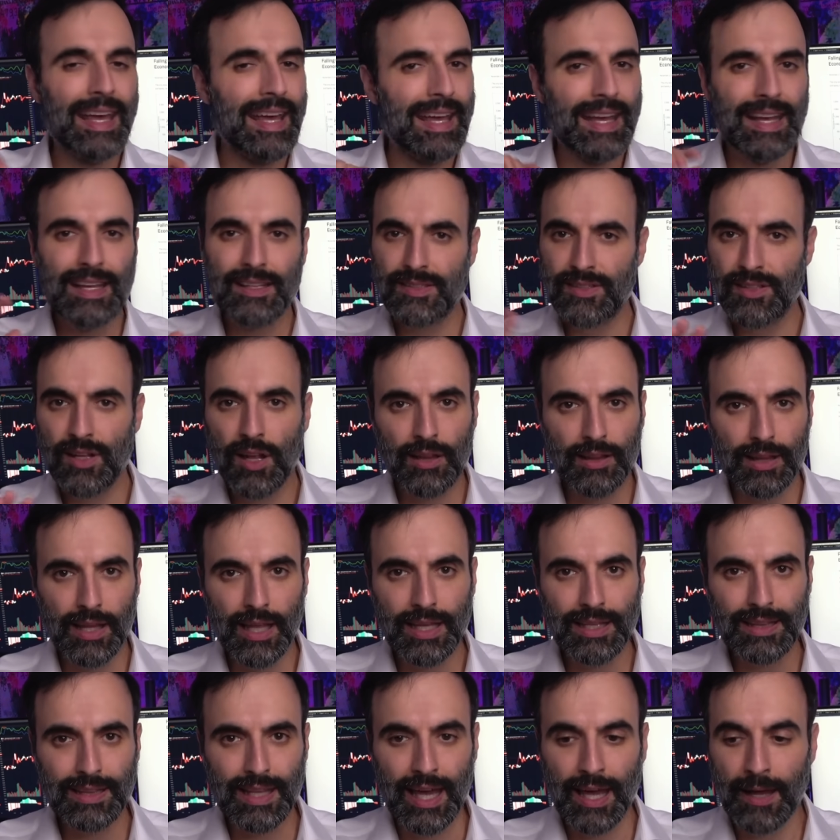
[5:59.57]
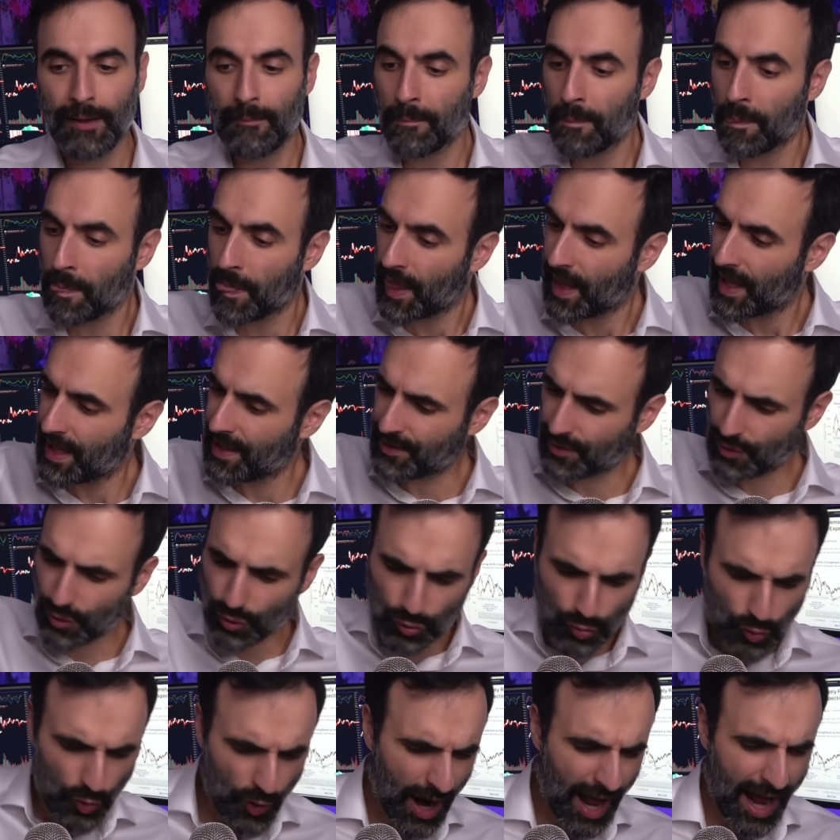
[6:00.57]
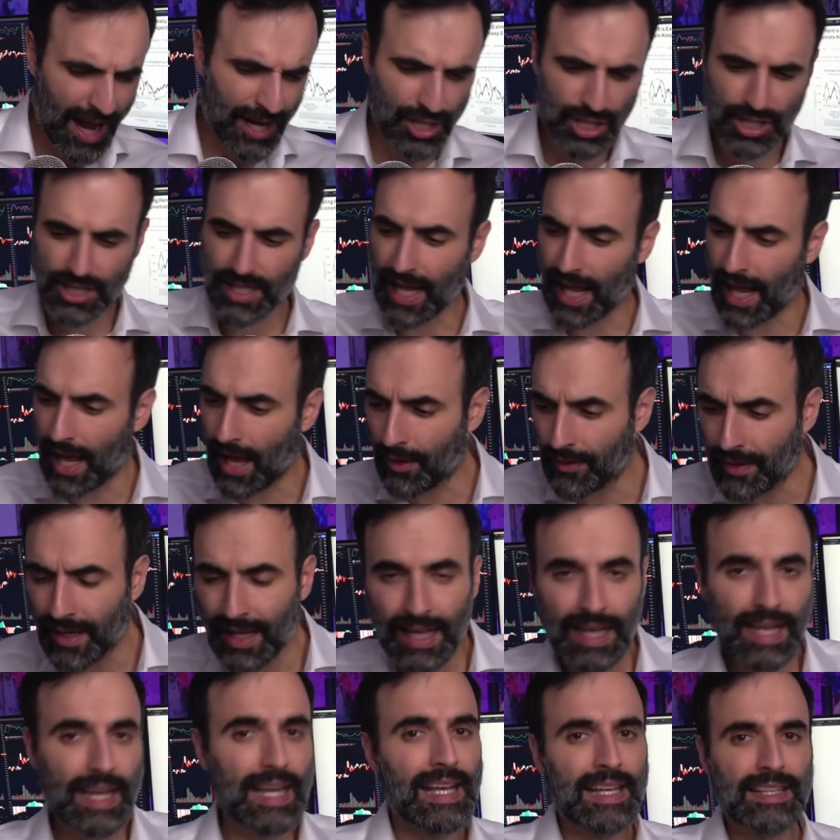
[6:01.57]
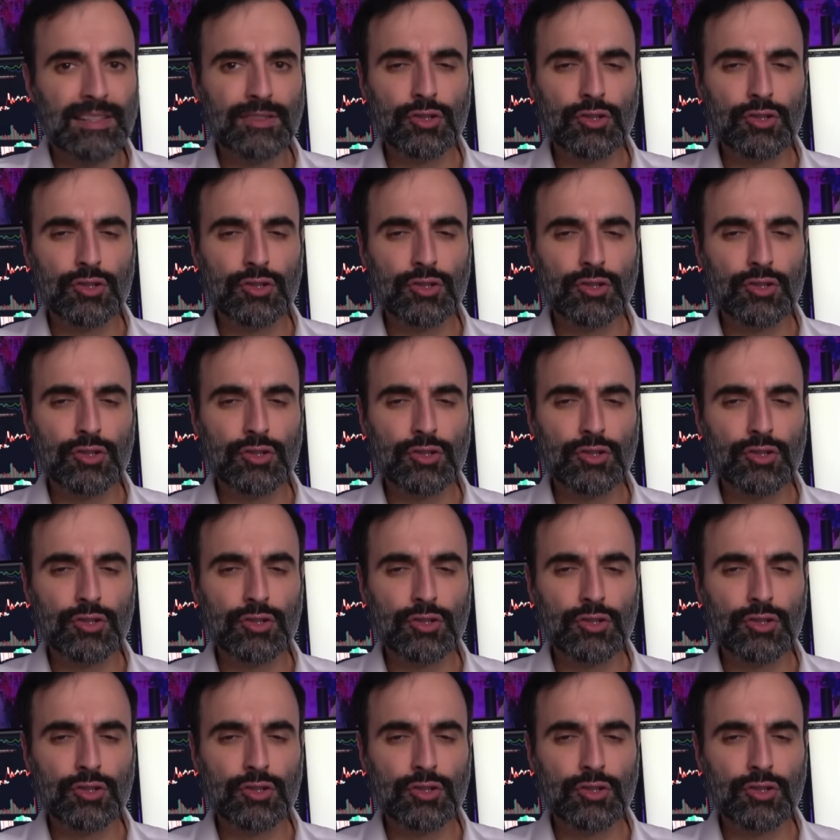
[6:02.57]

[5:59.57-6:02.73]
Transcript: It's not like that. It's crashed down, it's